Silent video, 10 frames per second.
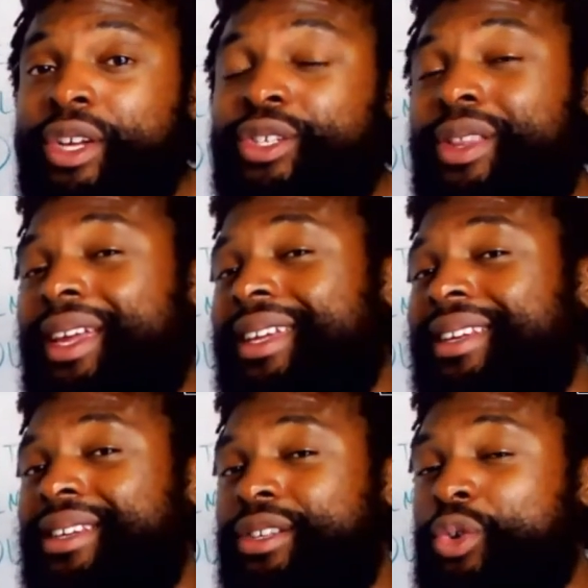so they
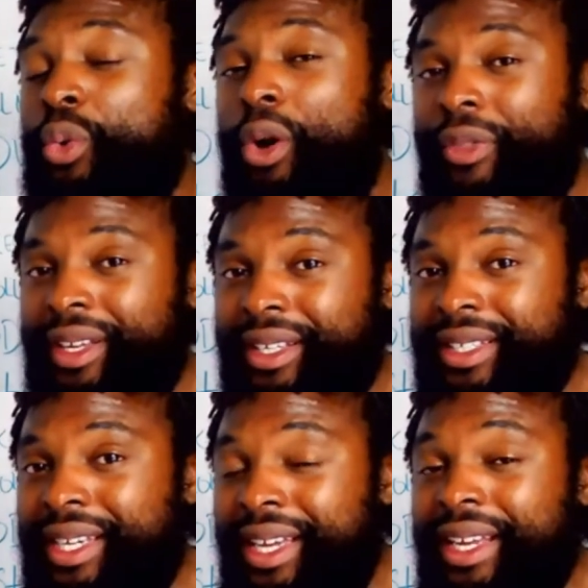can do all the
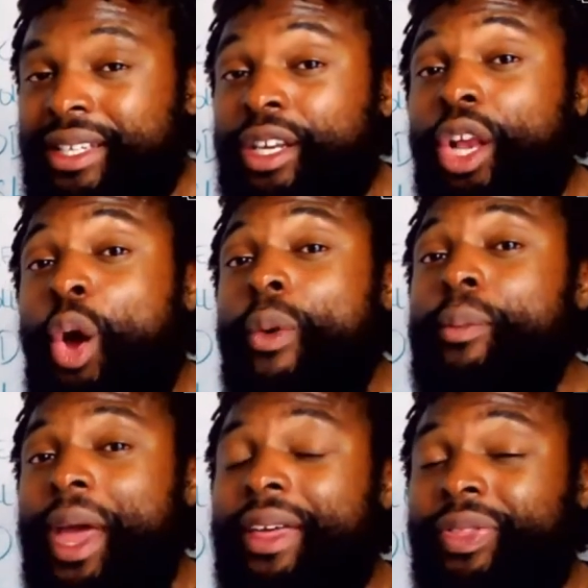tedious low
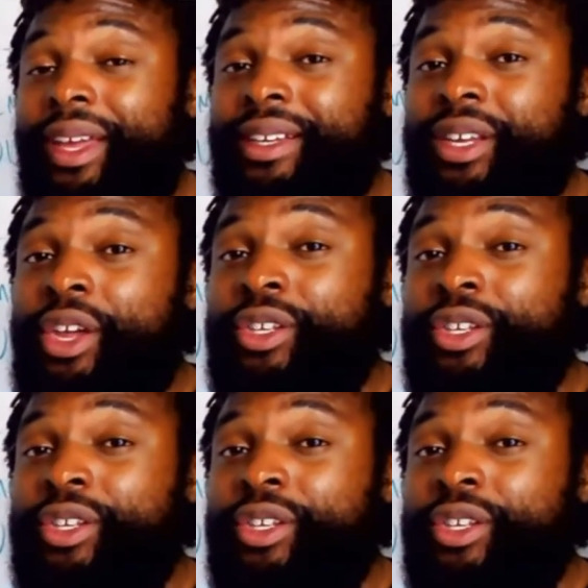impact things